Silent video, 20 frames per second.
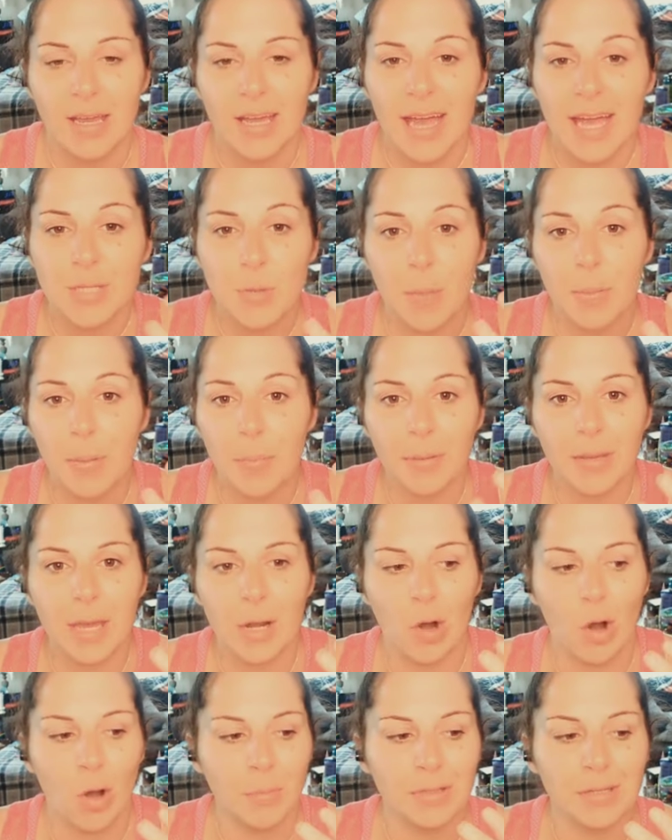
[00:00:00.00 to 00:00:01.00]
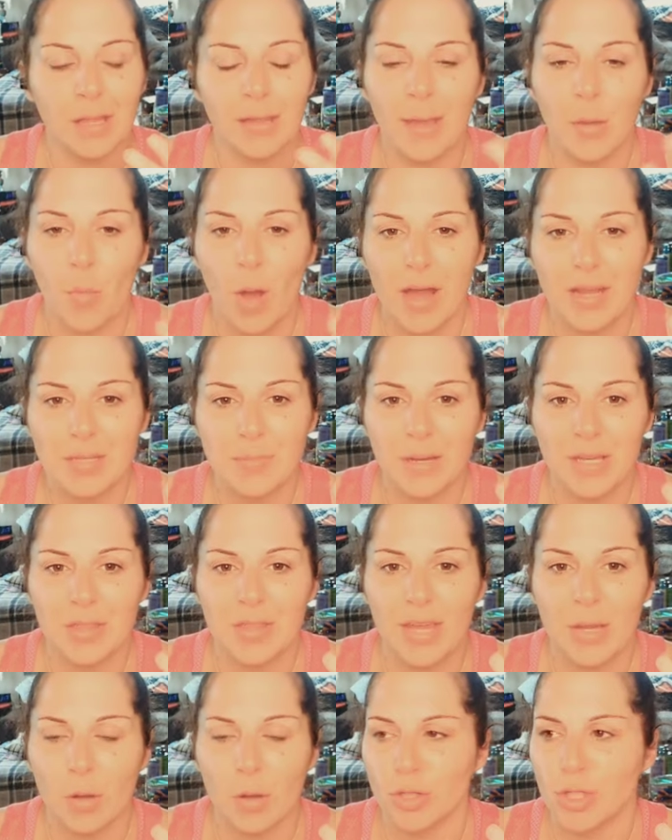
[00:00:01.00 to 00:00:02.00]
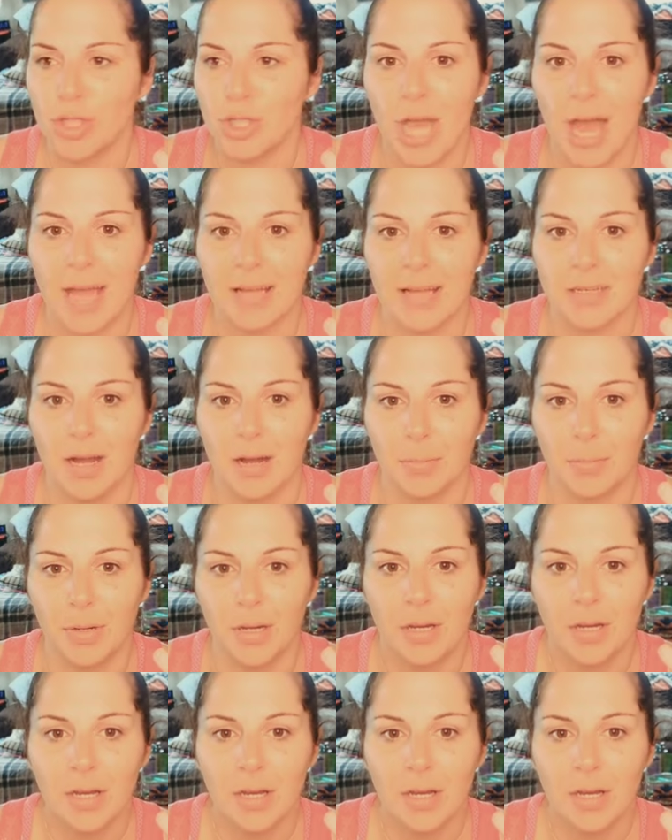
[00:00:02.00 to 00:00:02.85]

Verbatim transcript: That's why people get home and they're like, why does my thing all jacked up?